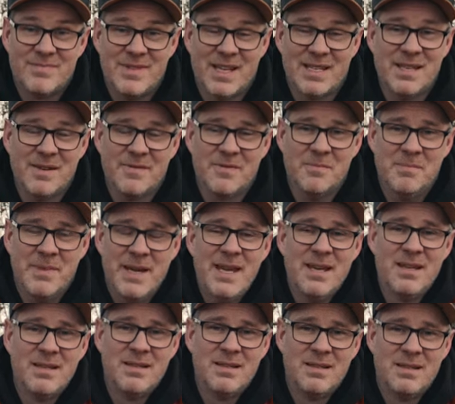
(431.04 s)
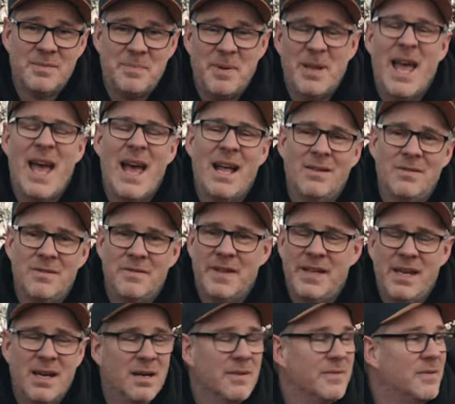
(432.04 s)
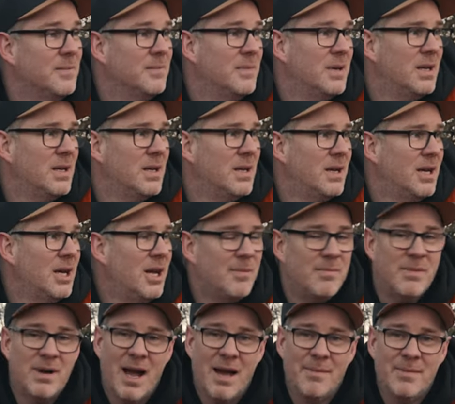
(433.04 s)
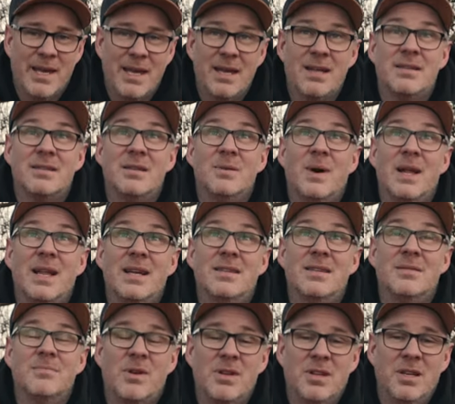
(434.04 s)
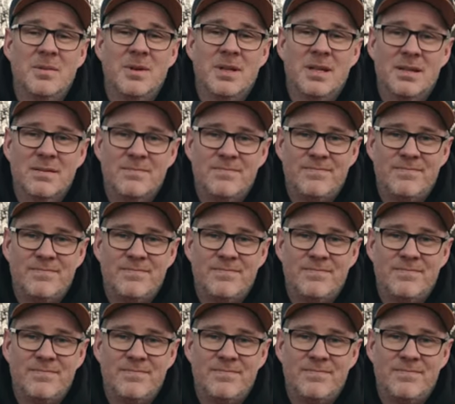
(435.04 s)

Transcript: That's it from me. It's been a hell of a video from Miami to Wellington Monument.